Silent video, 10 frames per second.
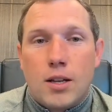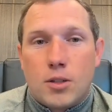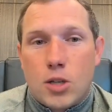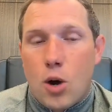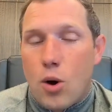
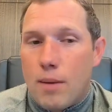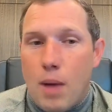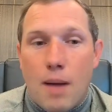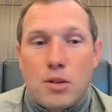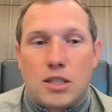So
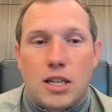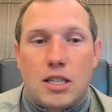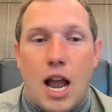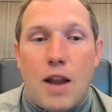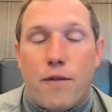I'm just
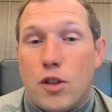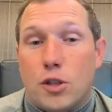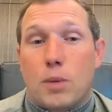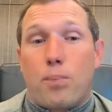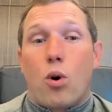excited for the
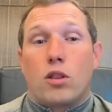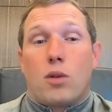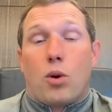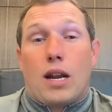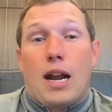support
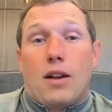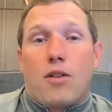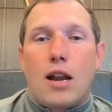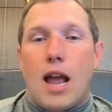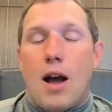that we're getting
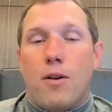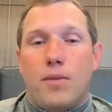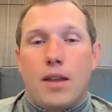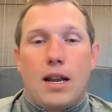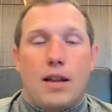right now,
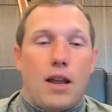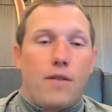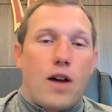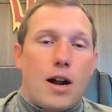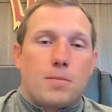and
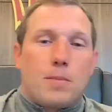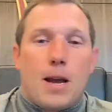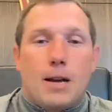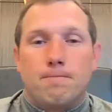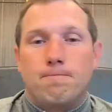it fires me
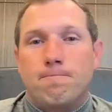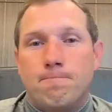up.